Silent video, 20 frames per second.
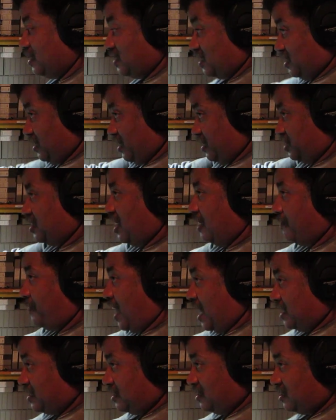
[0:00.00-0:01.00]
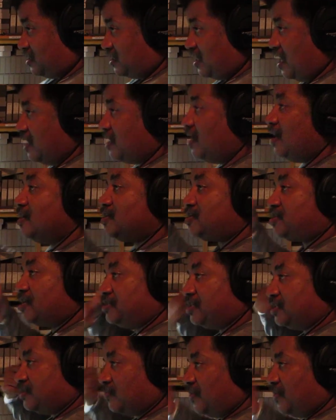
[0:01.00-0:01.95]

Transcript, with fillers: slingshot past the sun, such as